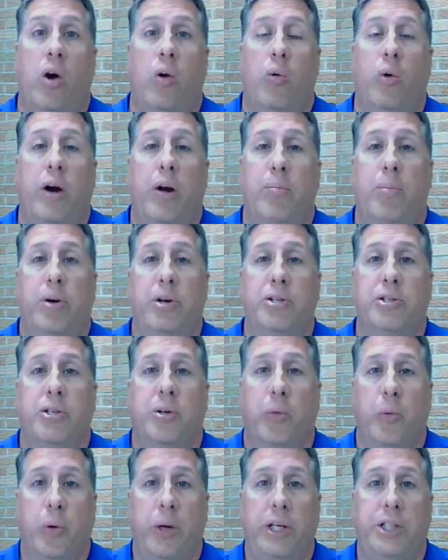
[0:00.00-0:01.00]
where a
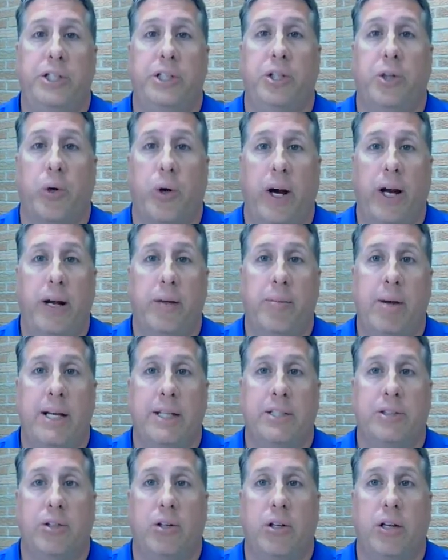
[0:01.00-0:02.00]
person reached
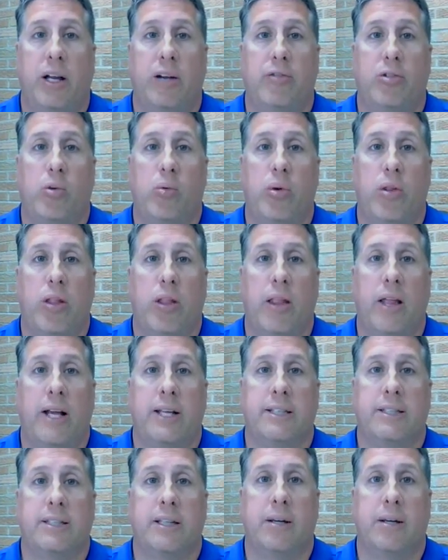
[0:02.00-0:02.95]
grandmaster level with less